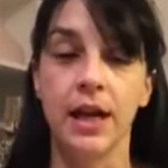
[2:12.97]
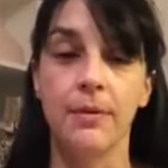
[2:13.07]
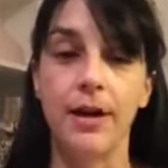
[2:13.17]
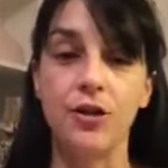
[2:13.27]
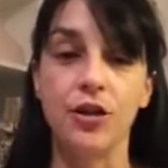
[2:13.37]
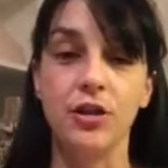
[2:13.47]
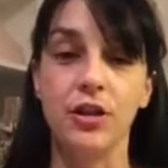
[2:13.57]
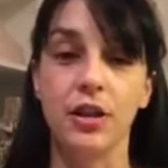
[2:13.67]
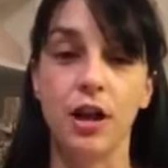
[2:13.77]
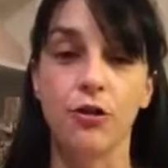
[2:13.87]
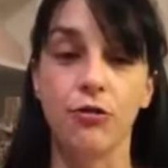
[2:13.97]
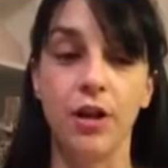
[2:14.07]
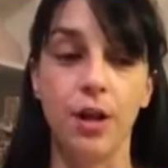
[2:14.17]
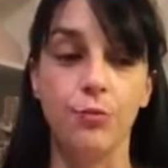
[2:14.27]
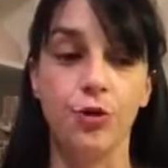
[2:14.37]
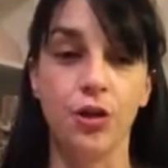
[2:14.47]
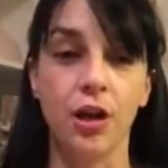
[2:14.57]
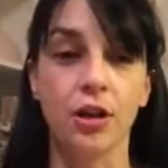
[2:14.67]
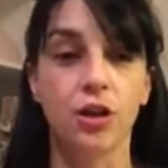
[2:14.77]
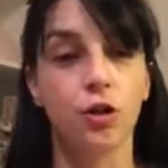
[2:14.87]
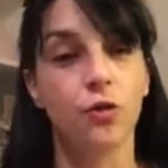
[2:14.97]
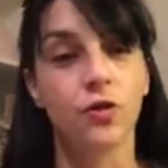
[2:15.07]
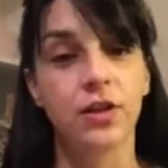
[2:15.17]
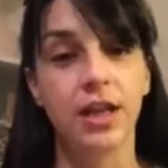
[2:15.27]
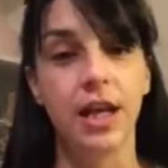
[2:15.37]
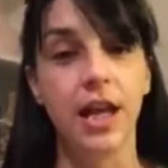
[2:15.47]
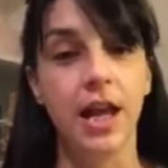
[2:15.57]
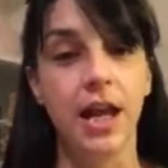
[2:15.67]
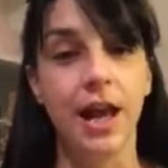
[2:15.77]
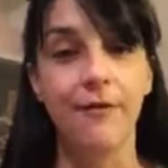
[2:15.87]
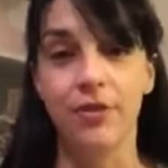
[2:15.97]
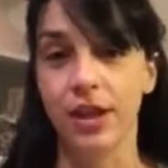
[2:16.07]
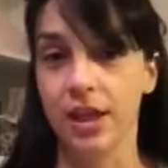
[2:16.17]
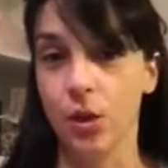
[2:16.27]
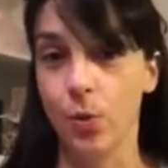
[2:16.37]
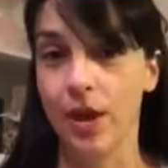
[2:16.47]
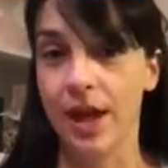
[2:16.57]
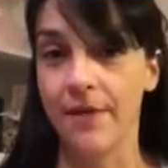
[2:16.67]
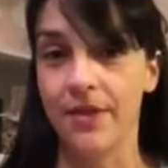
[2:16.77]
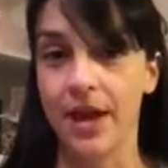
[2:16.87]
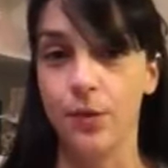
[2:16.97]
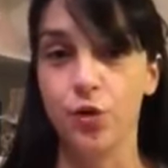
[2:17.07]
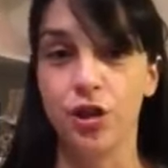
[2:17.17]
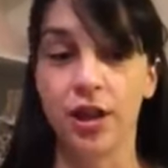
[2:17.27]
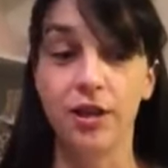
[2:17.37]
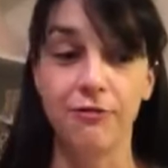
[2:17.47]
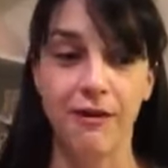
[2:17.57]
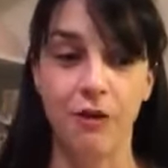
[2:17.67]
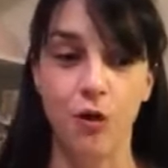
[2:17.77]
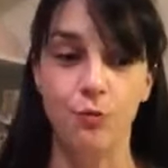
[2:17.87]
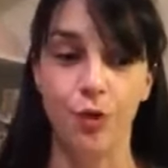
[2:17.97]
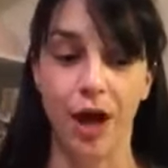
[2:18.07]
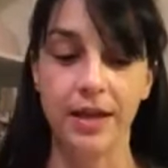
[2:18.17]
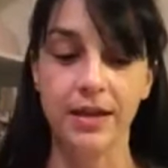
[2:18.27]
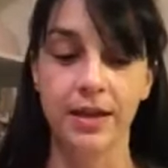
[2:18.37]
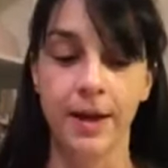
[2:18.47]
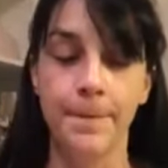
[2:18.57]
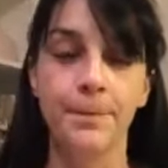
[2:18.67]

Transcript: Imagine Design Create products, you'll see everything that we have there, which is under our own brand,